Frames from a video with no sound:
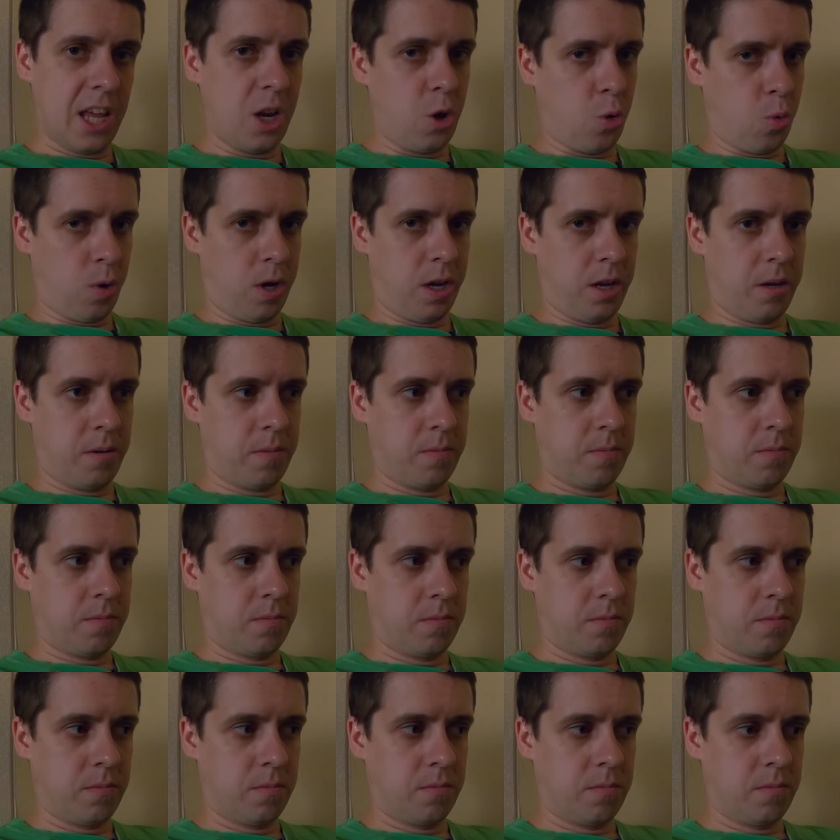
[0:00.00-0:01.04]
any way
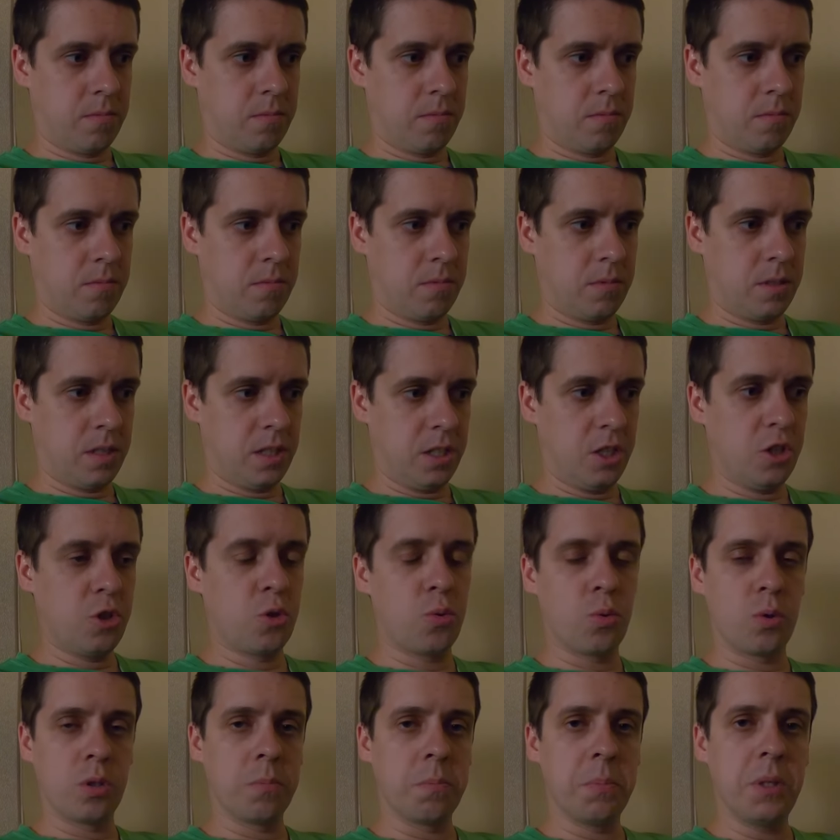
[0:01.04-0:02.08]

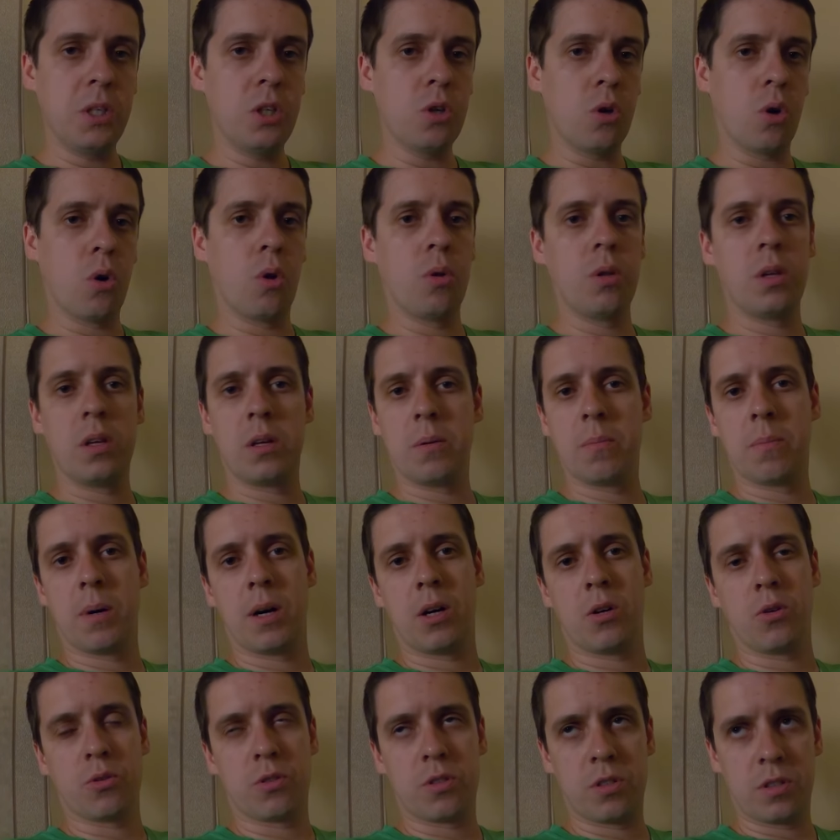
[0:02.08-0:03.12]
it will be only
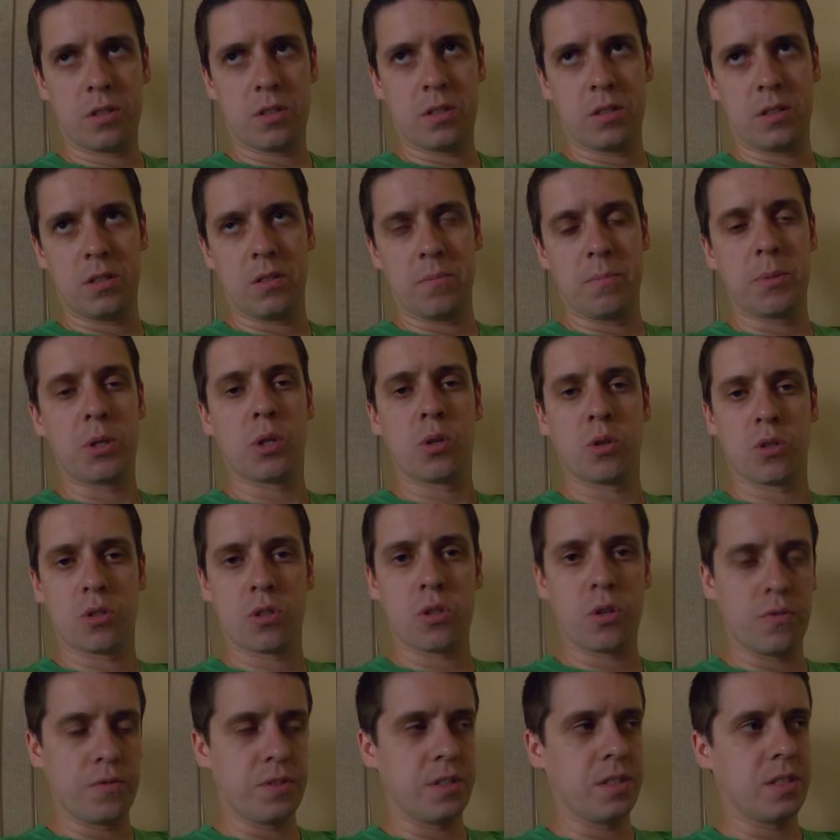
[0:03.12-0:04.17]
about uh, because
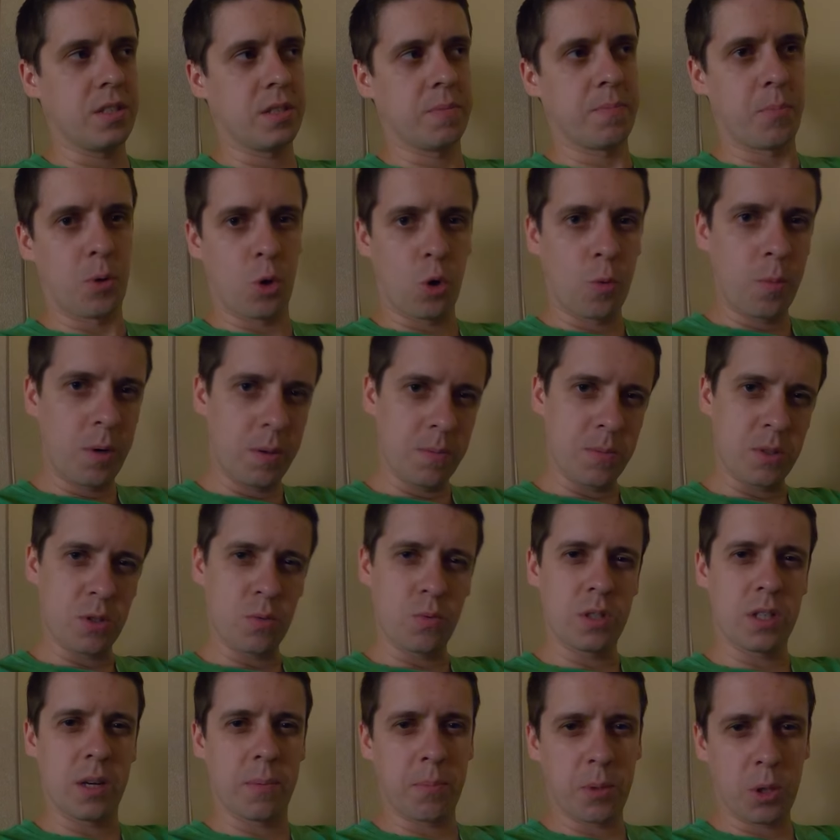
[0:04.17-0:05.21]
of these problems
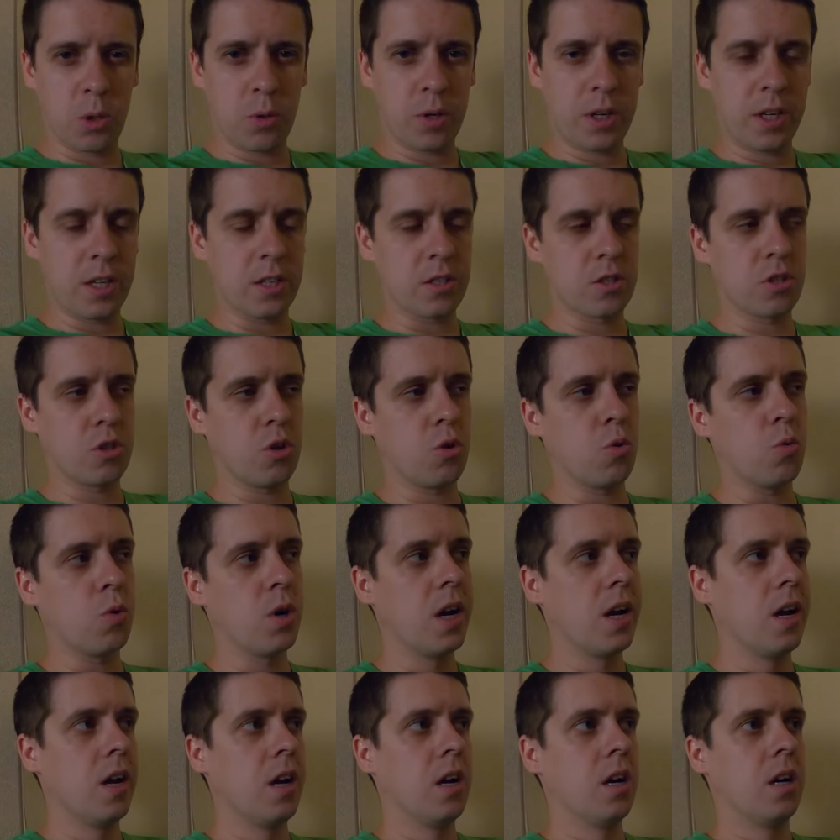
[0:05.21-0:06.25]
with uploading. So
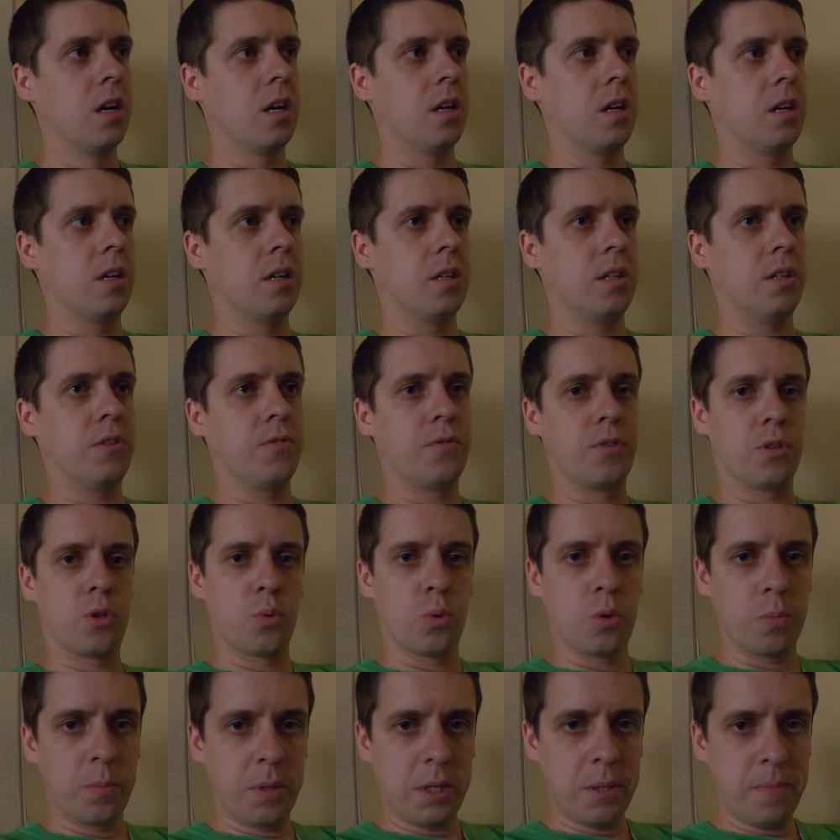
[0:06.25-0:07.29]
uh, if it
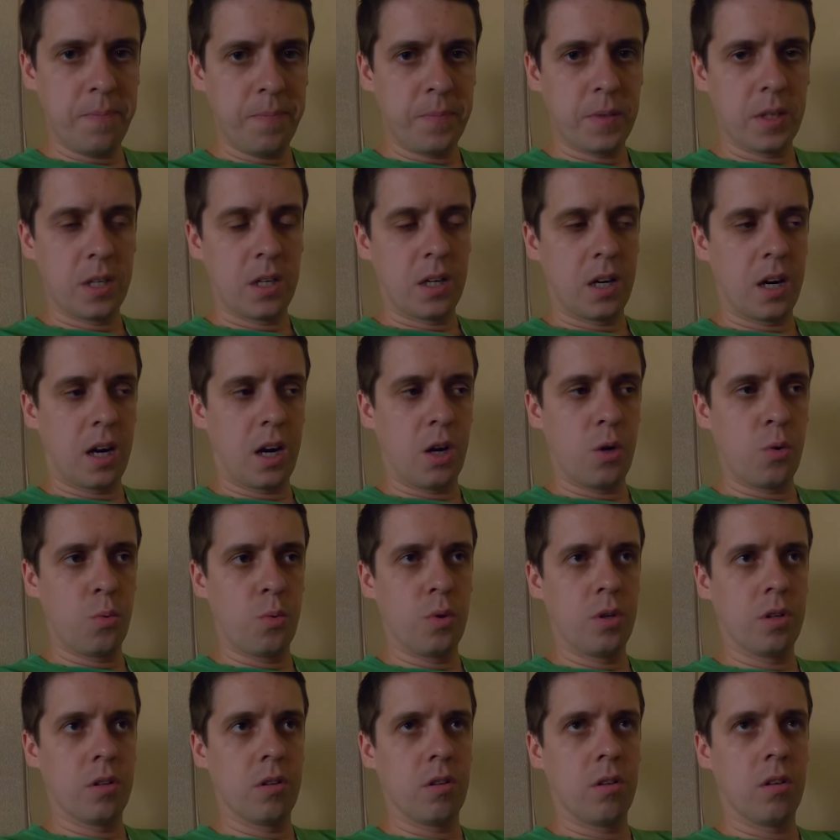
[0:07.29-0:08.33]
will be, I
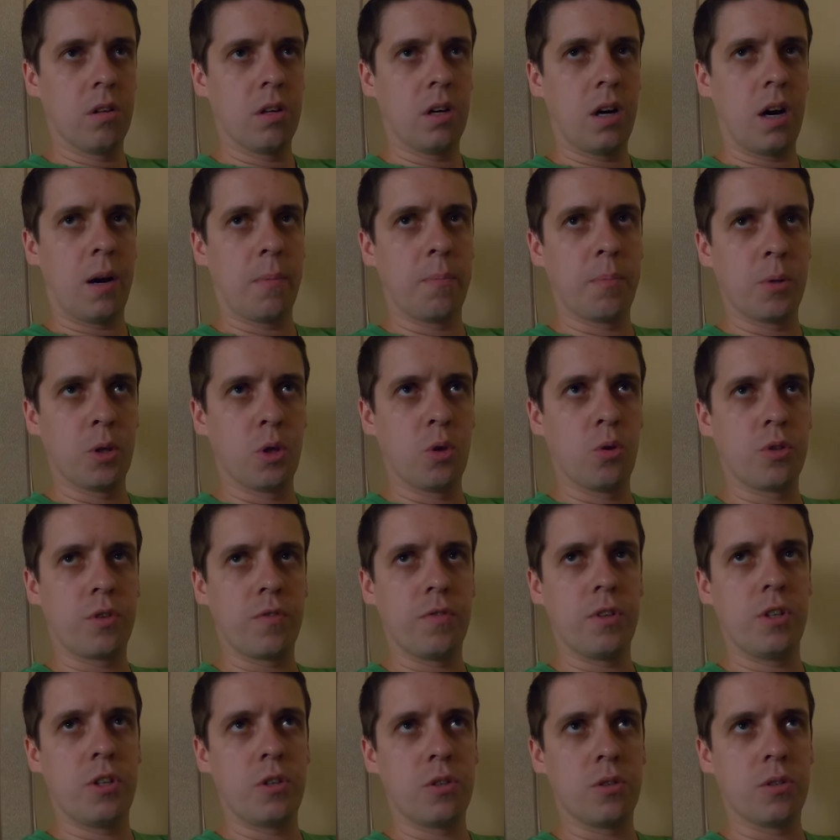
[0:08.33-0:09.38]
will upload
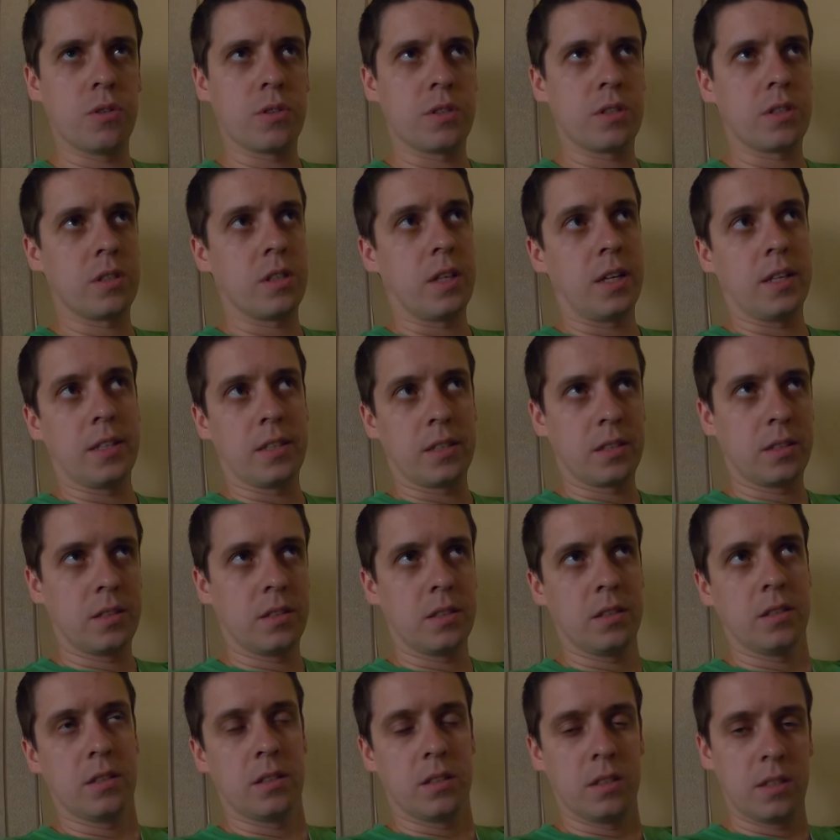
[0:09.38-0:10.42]
videos like
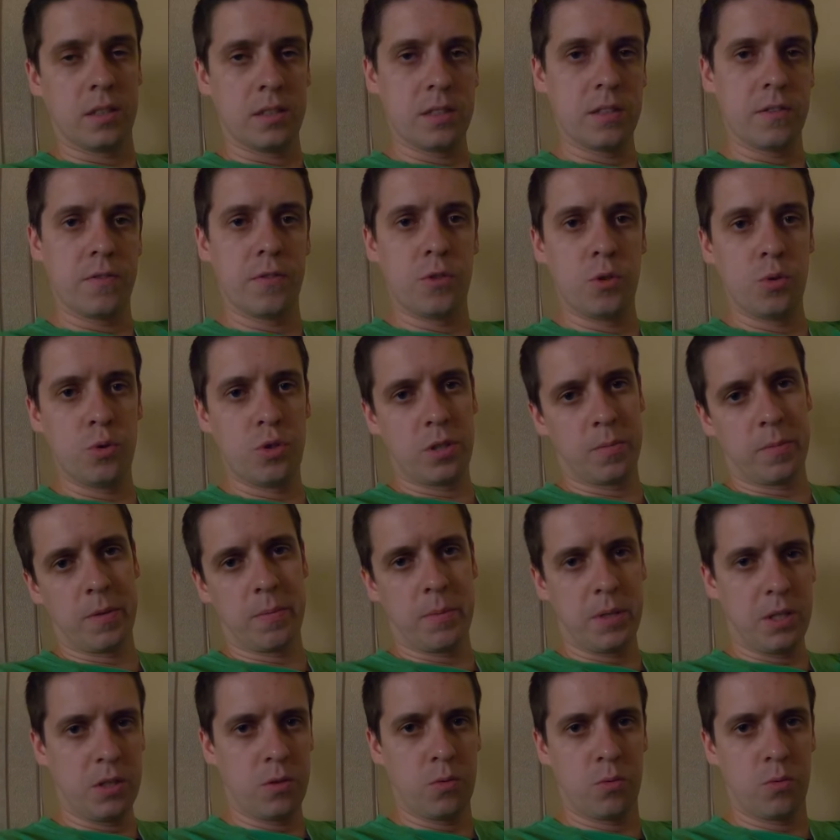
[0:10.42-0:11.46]
uh, the future, maybe